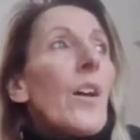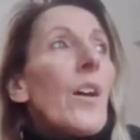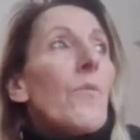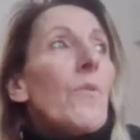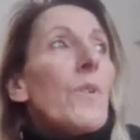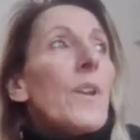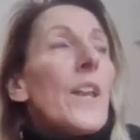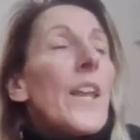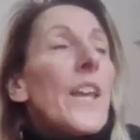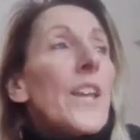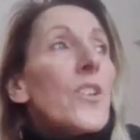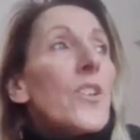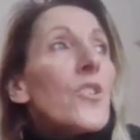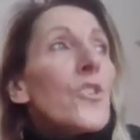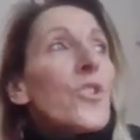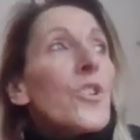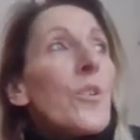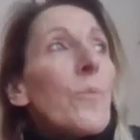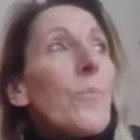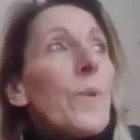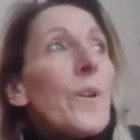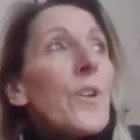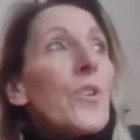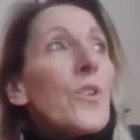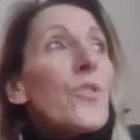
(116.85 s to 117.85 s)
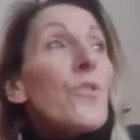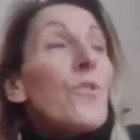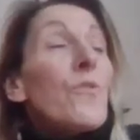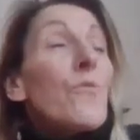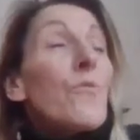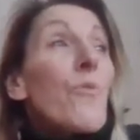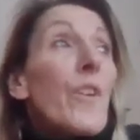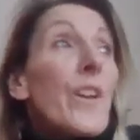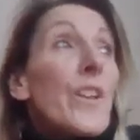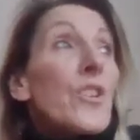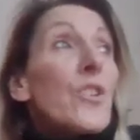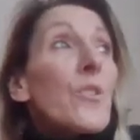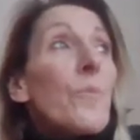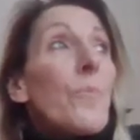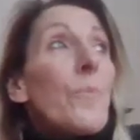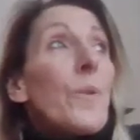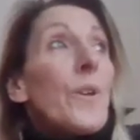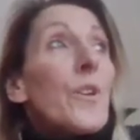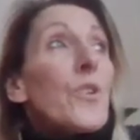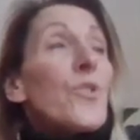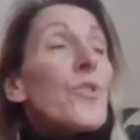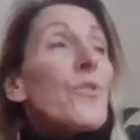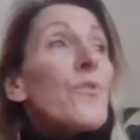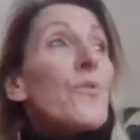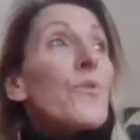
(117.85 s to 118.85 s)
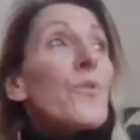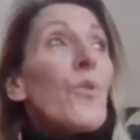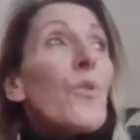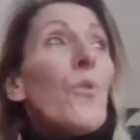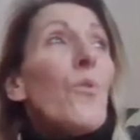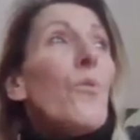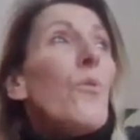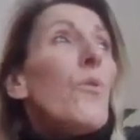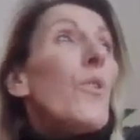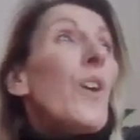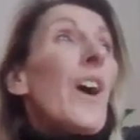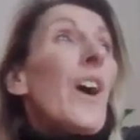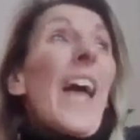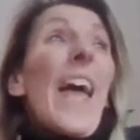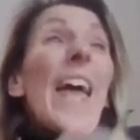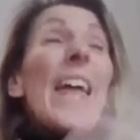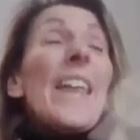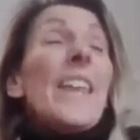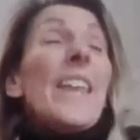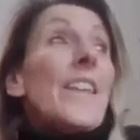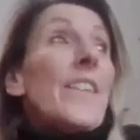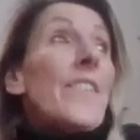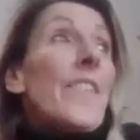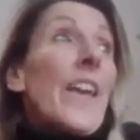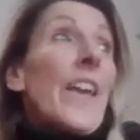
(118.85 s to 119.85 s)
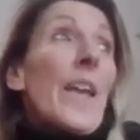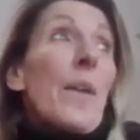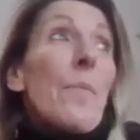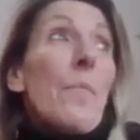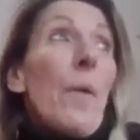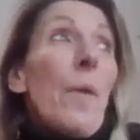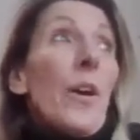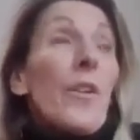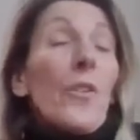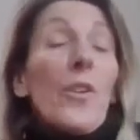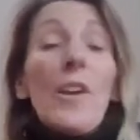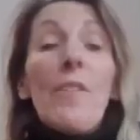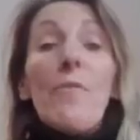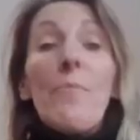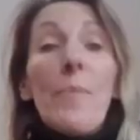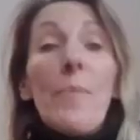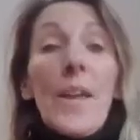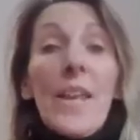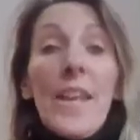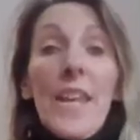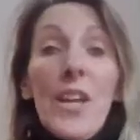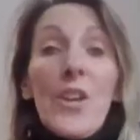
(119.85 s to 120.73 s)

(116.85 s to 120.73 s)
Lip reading: relationship issues, friendship issues, or anything. It might not even be an